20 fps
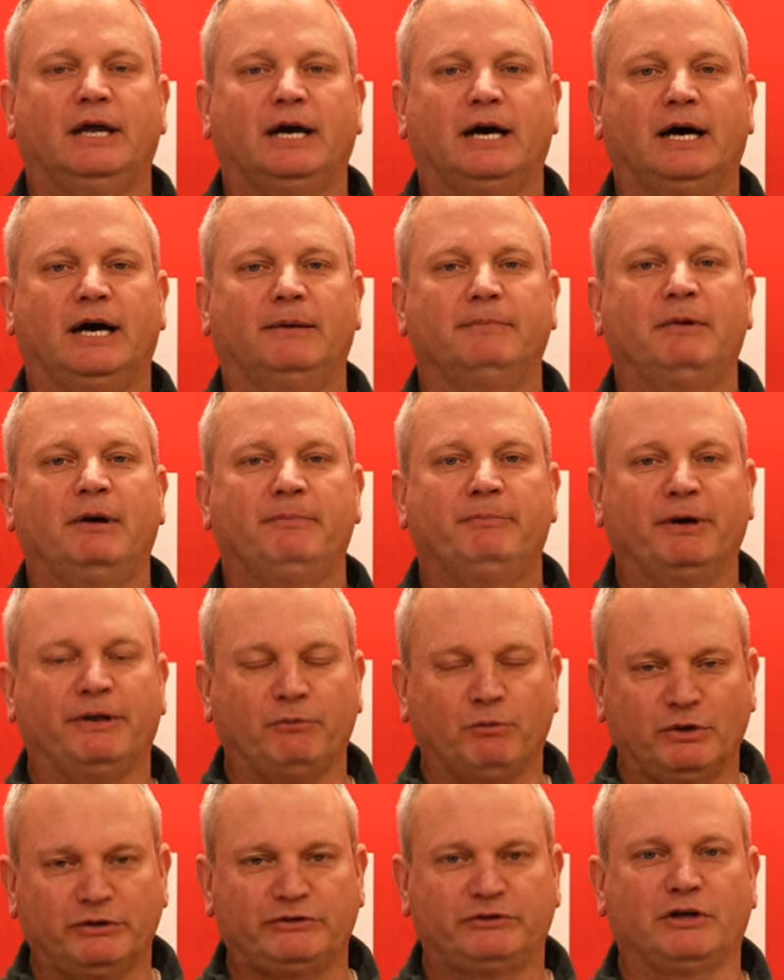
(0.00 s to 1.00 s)
But
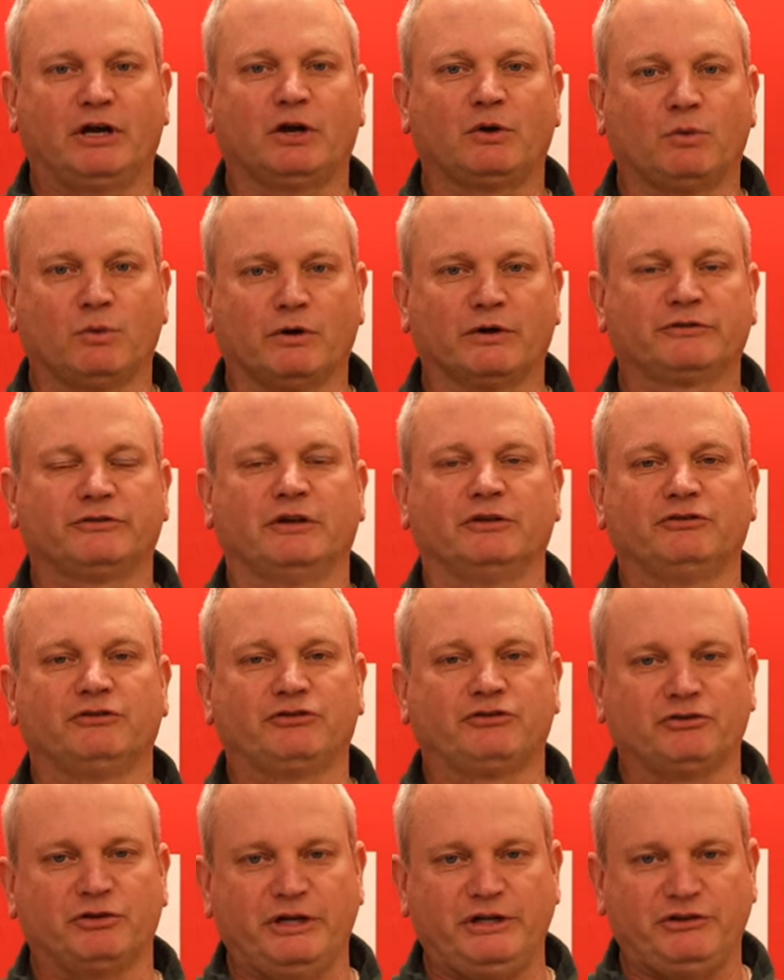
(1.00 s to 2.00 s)
Woodstock works on
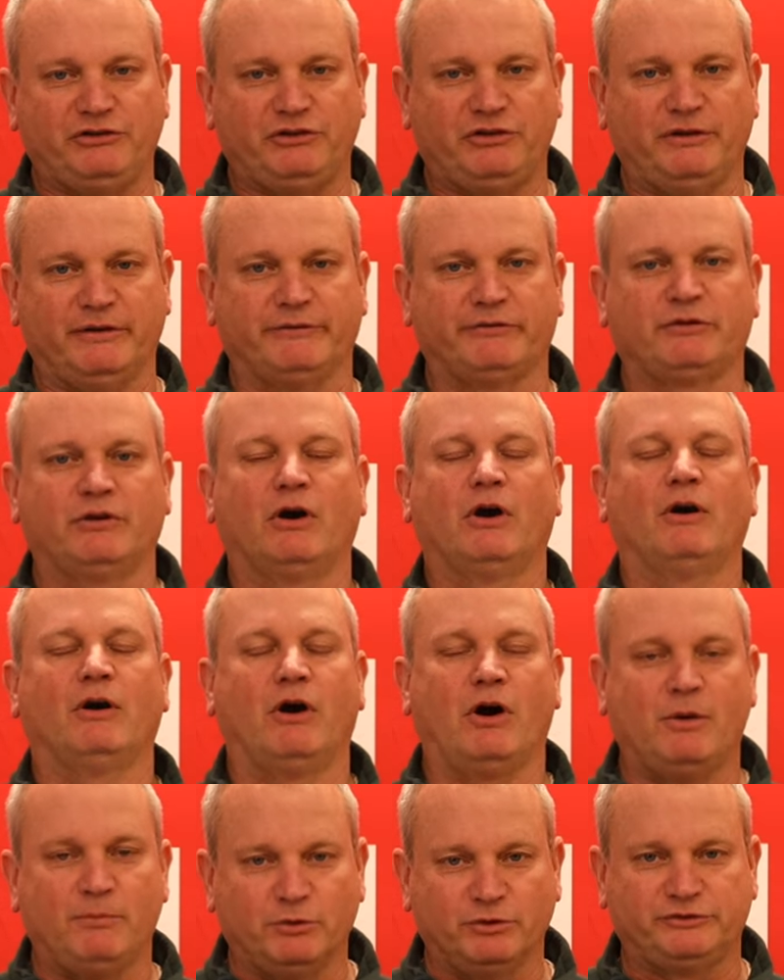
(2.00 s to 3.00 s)
straight shifts
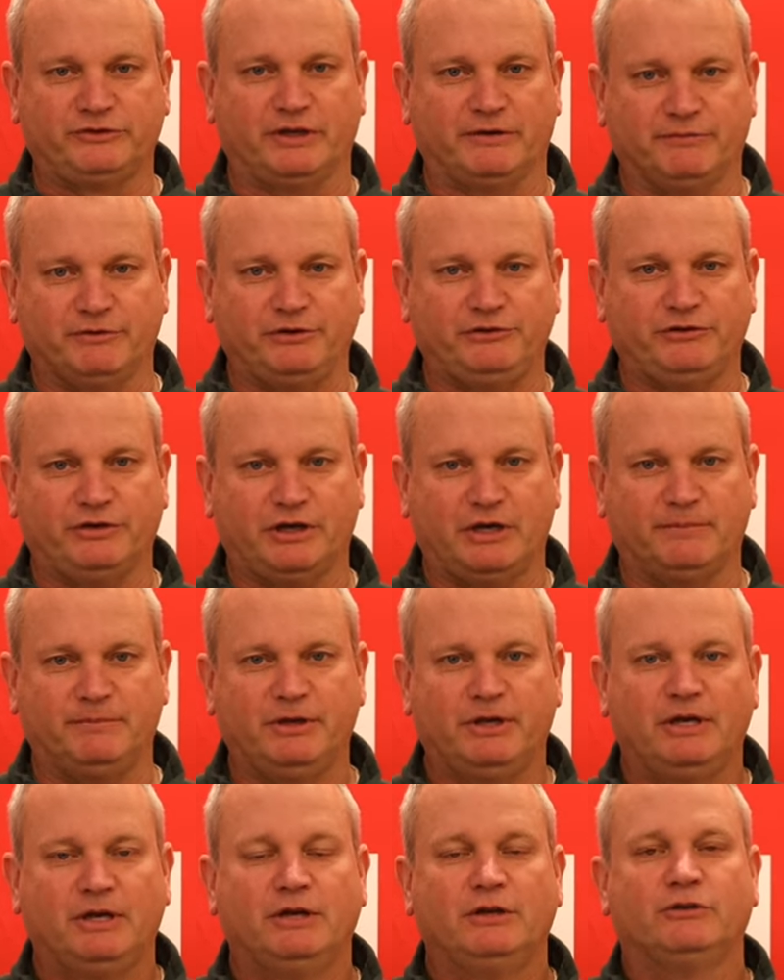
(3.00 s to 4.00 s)
almost every
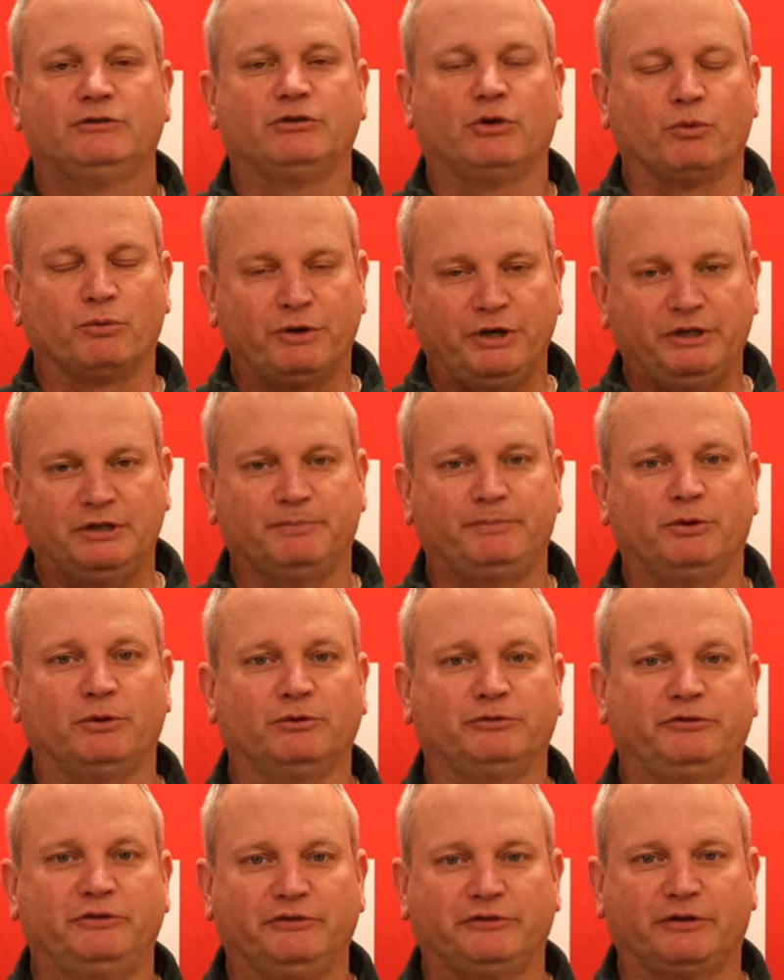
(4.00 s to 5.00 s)
job. So read the
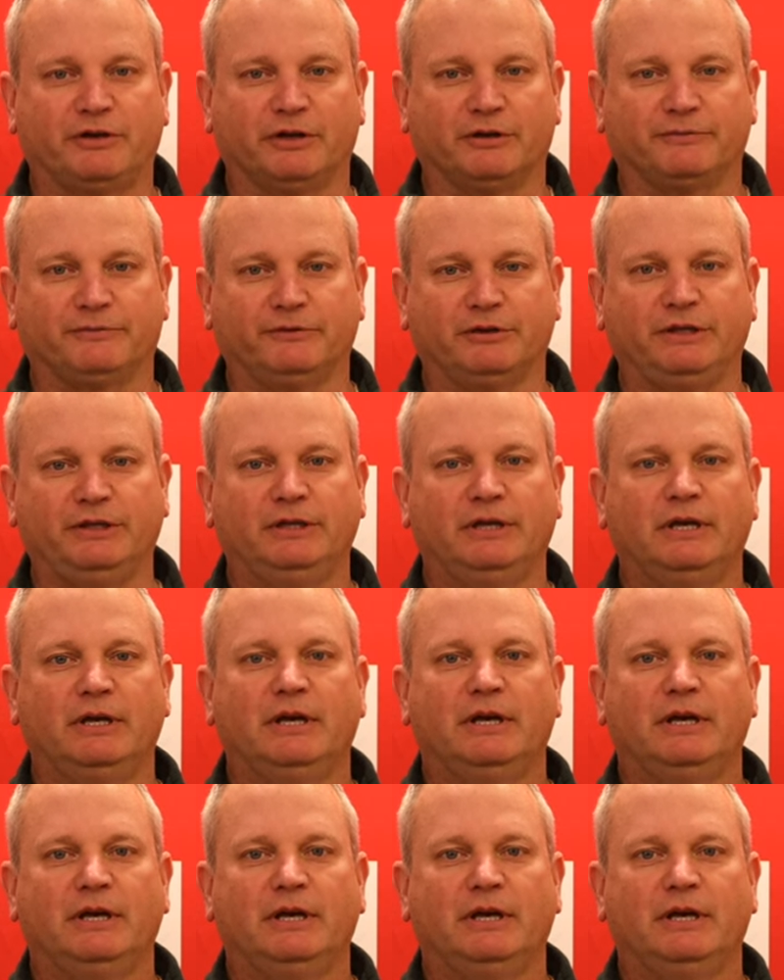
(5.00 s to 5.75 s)
postings carefully.